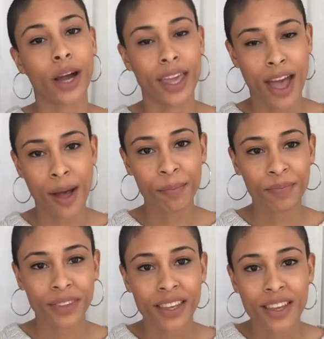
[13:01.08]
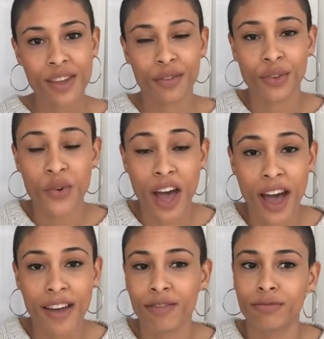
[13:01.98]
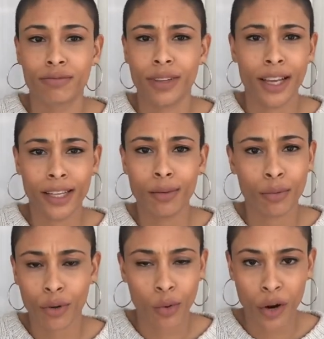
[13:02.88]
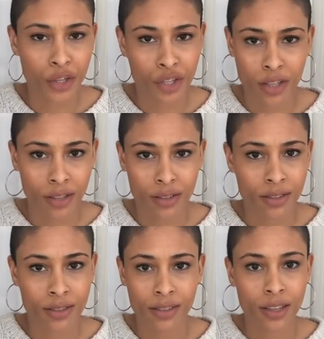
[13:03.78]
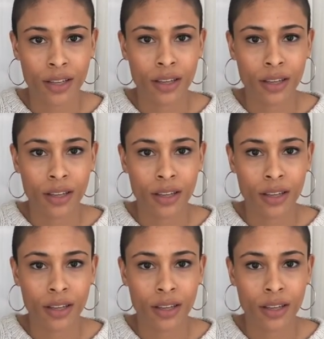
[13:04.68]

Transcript: I am. If you have any more questions